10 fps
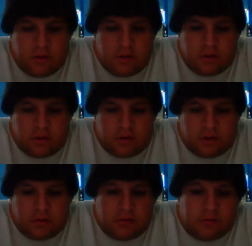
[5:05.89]

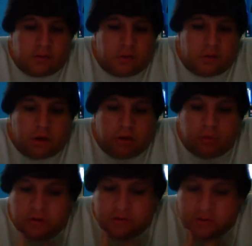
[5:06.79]
Okay, so
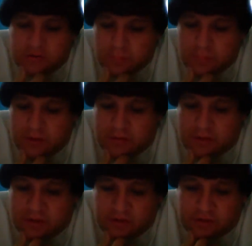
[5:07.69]
Russian space
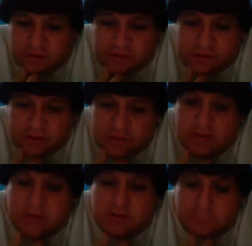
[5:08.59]
agency
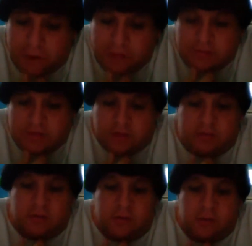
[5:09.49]
says a space
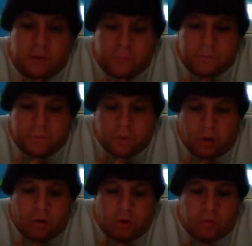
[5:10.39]
station
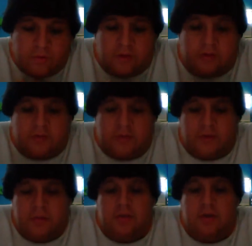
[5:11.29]
hole was a
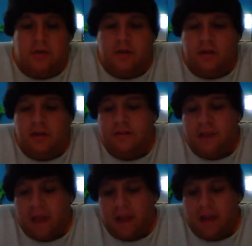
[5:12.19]
deliberate
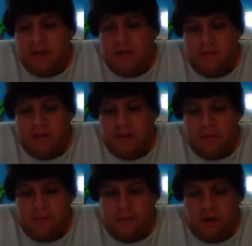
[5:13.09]
attack,
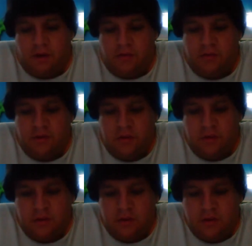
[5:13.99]
sabotage.
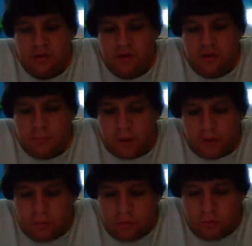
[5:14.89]
By
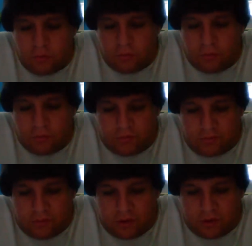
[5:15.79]
who, are they
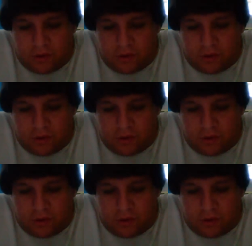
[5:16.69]
saying?